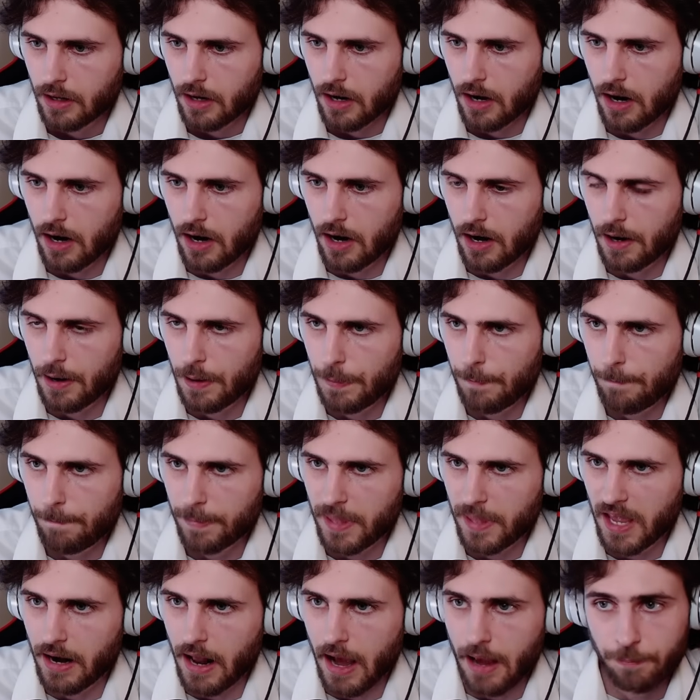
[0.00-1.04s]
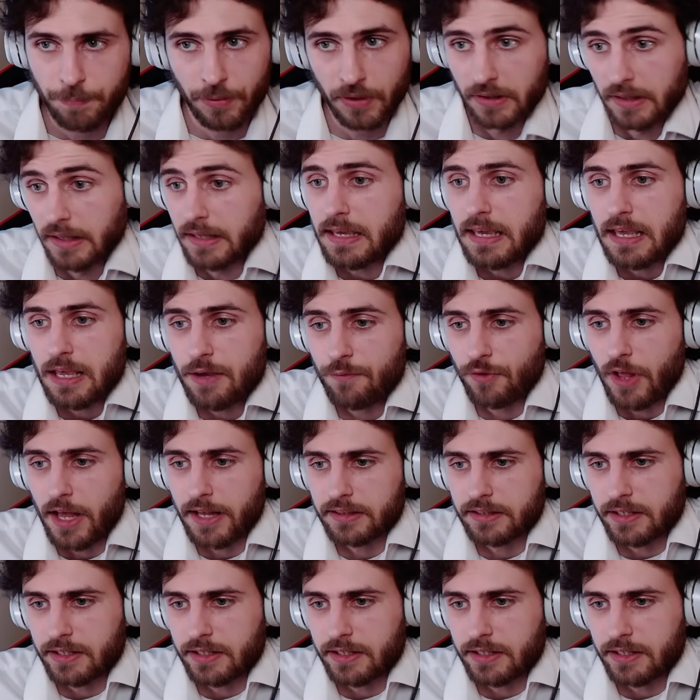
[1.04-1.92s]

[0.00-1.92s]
And I believe, like,